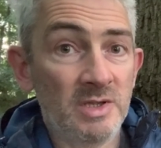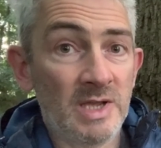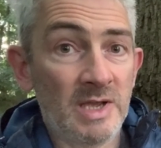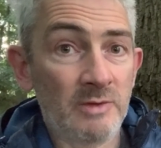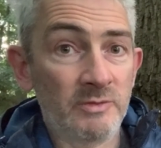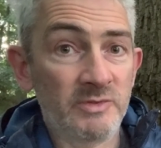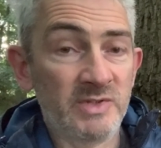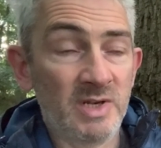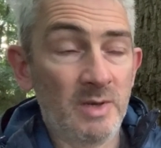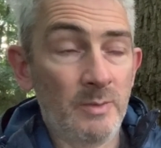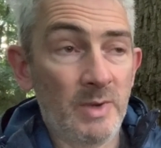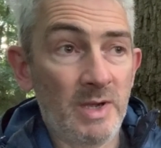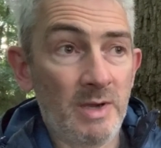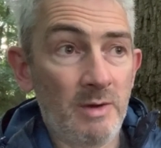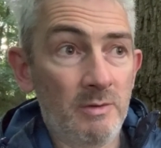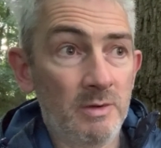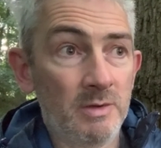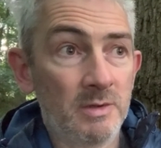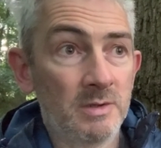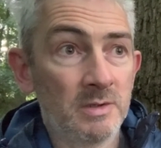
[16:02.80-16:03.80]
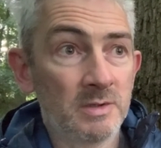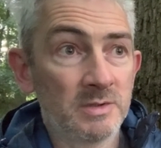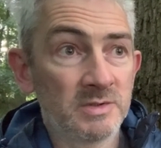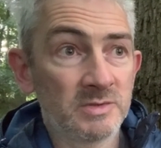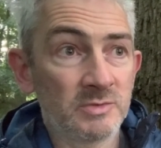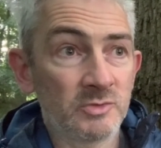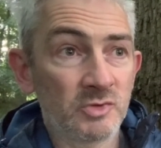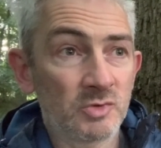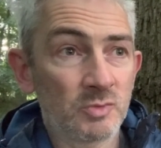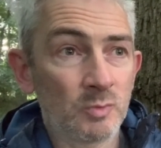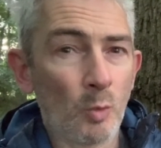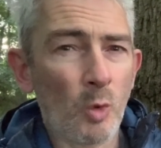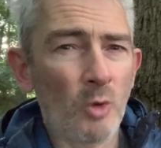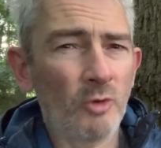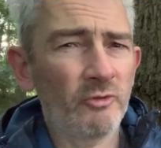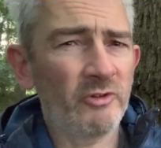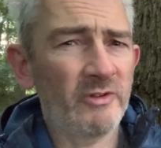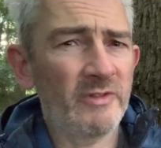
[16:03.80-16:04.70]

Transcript: out and about, just wandering